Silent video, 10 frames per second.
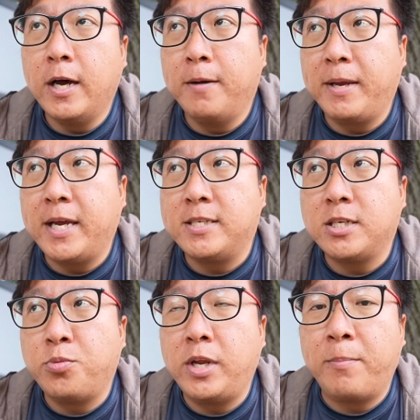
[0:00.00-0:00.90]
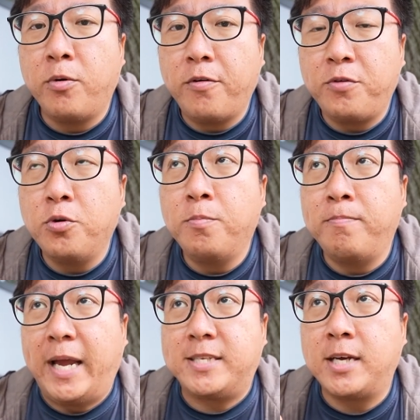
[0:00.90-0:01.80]
make it in such a way that both of you
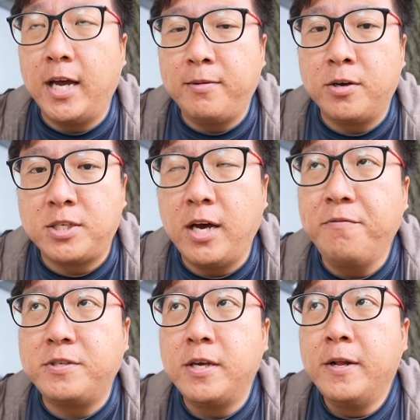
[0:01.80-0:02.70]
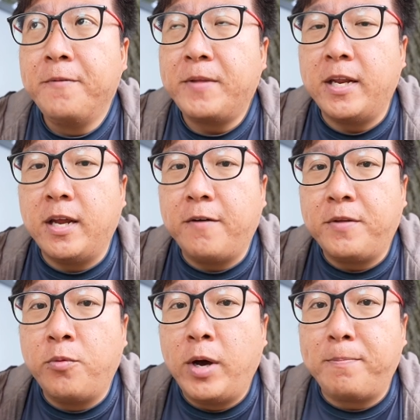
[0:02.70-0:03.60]
max guard yourselves, and then after
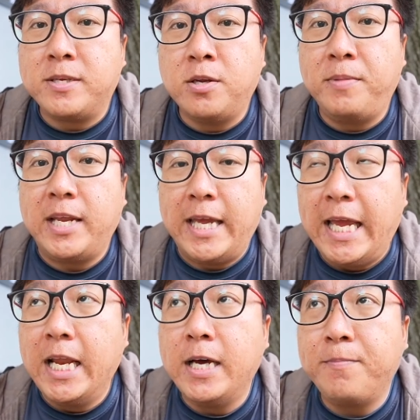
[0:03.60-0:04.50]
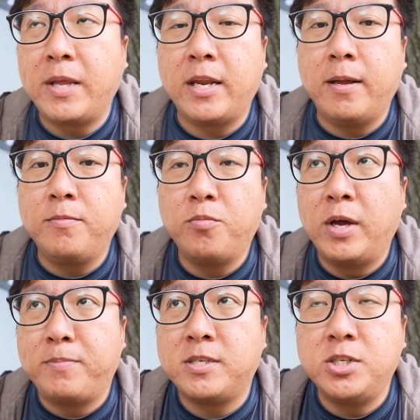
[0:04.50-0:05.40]
that one person be the healer, and then
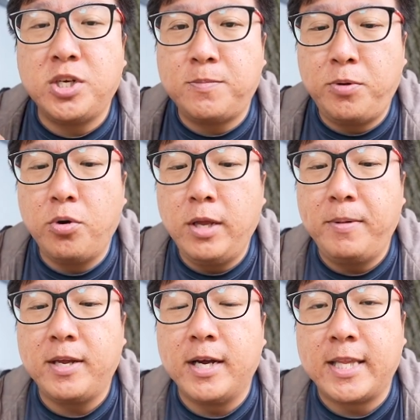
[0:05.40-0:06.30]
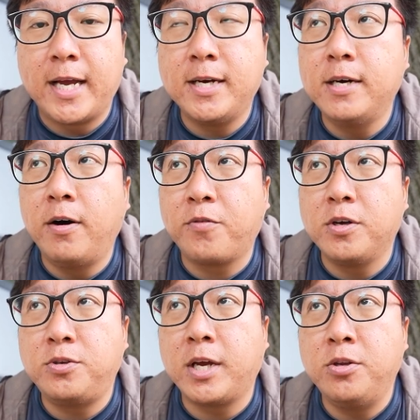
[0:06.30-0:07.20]
one person just purely be the attacker. Of
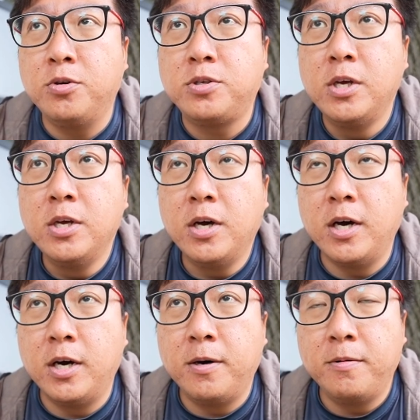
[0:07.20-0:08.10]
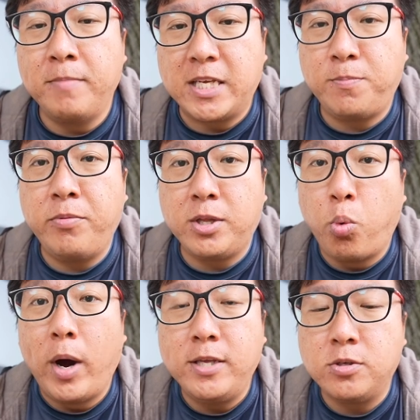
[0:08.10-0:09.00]
course, you can use max spirit
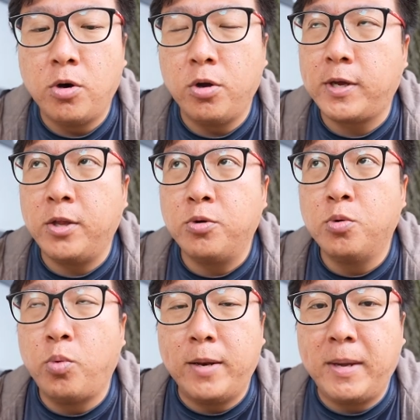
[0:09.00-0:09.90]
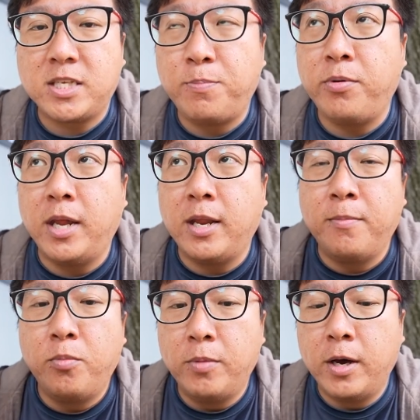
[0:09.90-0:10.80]
twice, or you can do 1 max spirit and
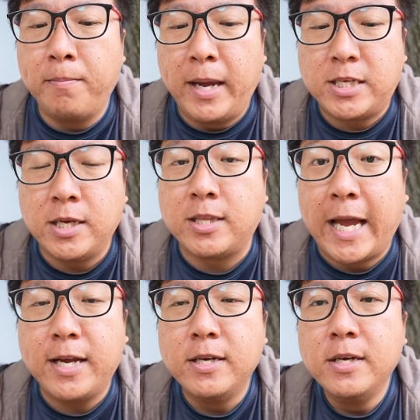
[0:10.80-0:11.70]
then max attack.